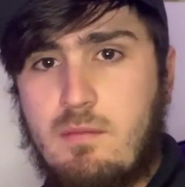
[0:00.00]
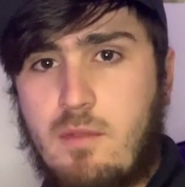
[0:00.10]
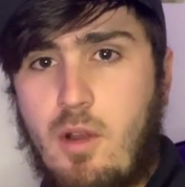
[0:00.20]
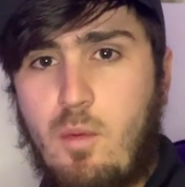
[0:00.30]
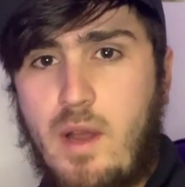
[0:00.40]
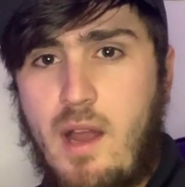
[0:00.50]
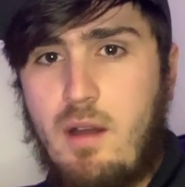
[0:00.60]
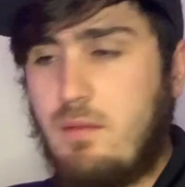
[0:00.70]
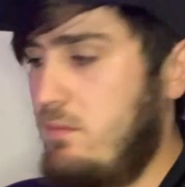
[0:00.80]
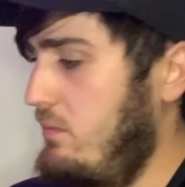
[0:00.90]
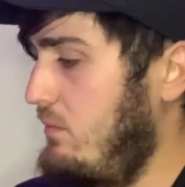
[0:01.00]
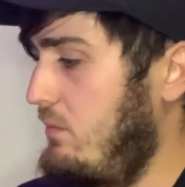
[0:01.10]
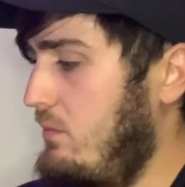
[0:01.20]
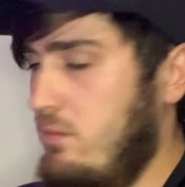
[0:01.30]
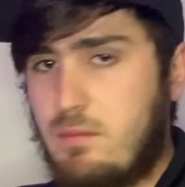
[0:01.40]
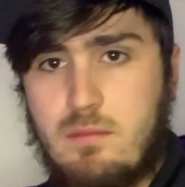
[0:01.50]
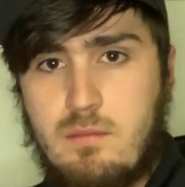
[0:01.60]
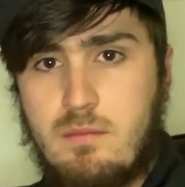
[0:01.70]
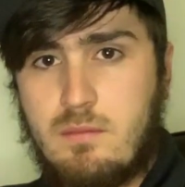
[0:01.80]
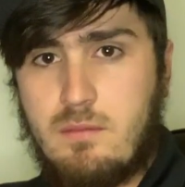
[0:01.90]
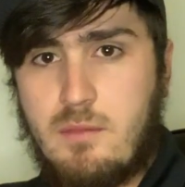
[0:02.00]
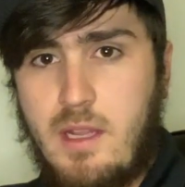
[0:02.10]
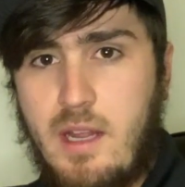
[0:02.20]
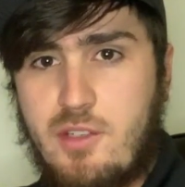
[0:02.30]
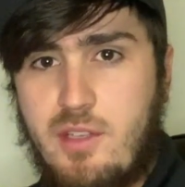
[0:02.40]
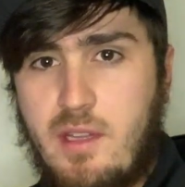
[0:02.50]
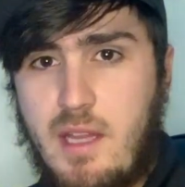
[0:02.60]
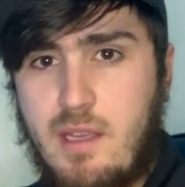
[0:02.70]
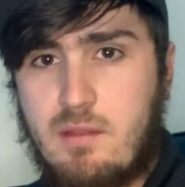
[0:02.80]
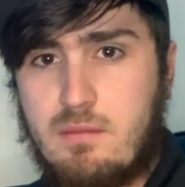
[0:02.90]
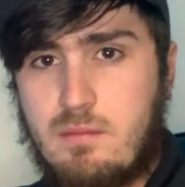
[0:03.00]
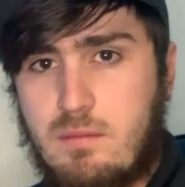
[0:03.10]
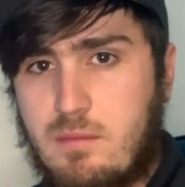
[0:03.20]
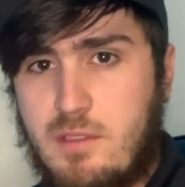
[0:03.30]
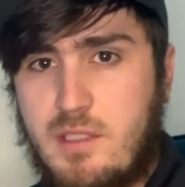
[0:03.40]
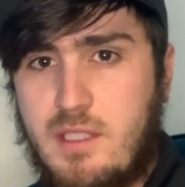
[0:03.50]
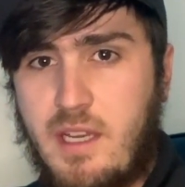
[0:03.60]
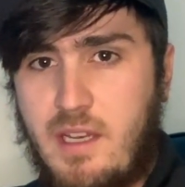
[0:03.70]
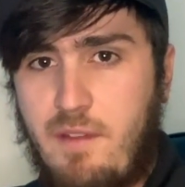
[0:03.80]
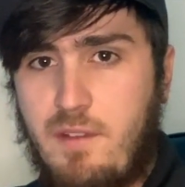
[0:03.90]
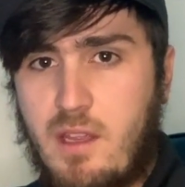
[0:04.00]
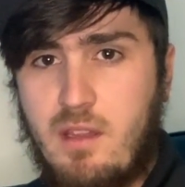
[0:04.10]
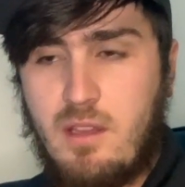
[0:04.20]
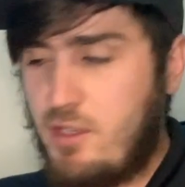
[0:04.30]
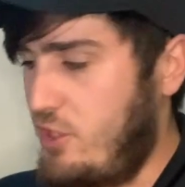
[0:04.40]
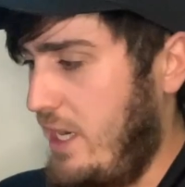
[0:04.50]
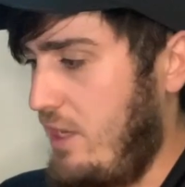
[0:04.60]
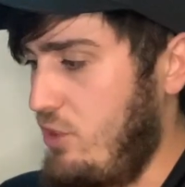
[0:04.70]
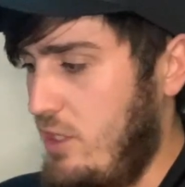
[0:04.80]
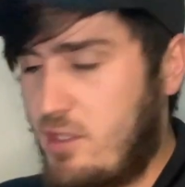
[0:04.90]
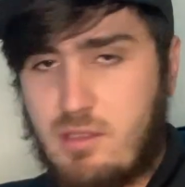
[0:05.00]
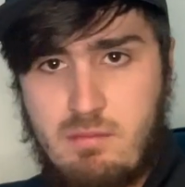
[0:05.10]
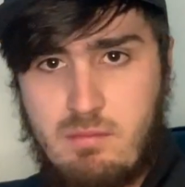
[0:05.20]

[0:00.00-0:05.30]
Oh, wow. That actually, like, significantly changes.